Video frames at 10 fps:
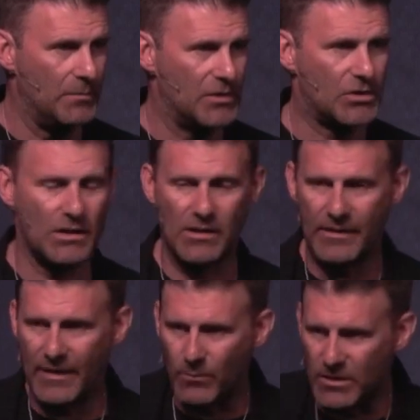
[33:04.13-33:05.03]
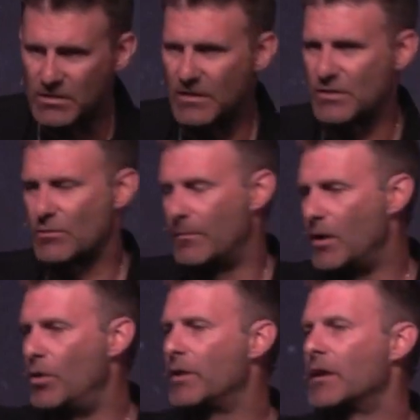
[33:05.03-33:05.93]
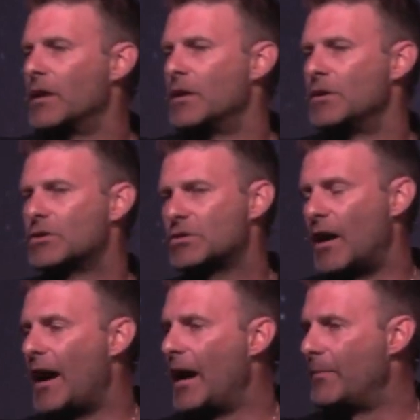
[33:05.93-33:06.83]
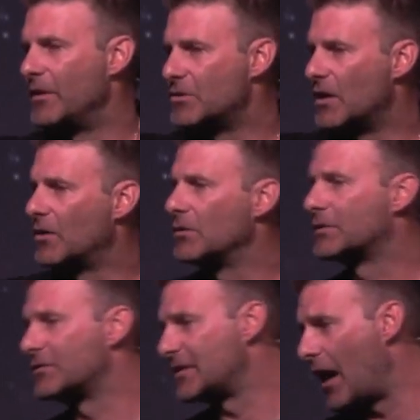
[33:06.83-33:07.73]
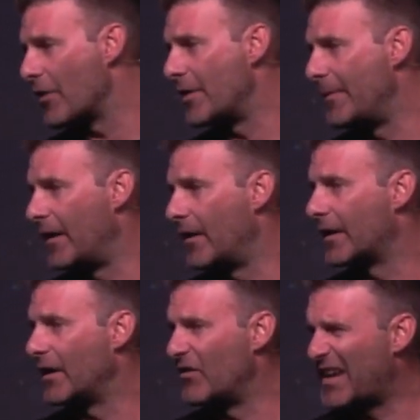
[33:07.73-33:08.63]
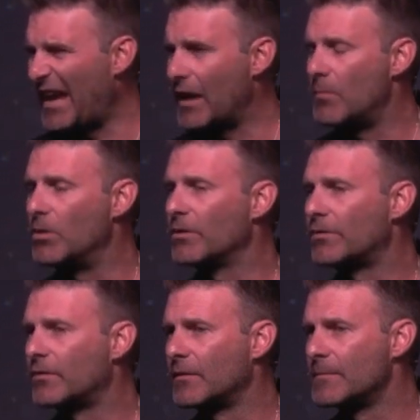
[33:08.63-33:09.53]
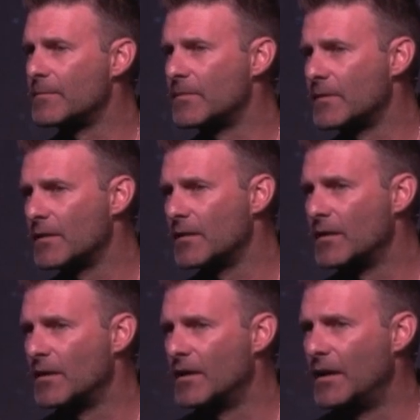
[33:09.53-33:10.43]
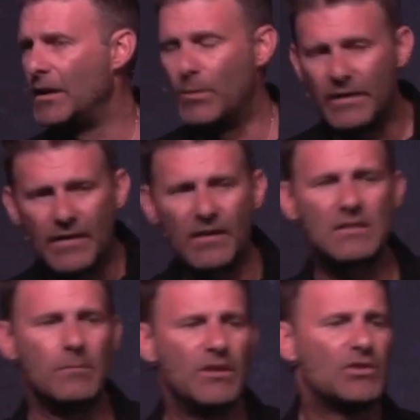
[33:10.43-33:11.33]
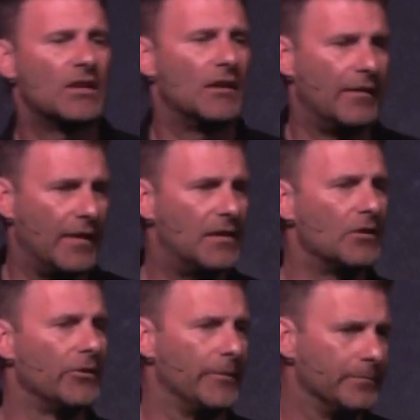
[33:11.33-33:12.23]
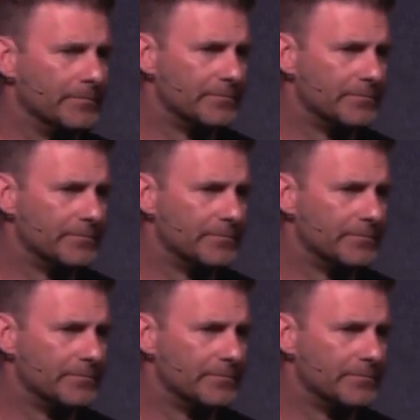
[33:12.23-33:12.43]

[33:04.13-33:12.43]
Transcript: missionary that went to this remote tribe in the jungles of South America of cannibals. He went there as a missionary and they killed him.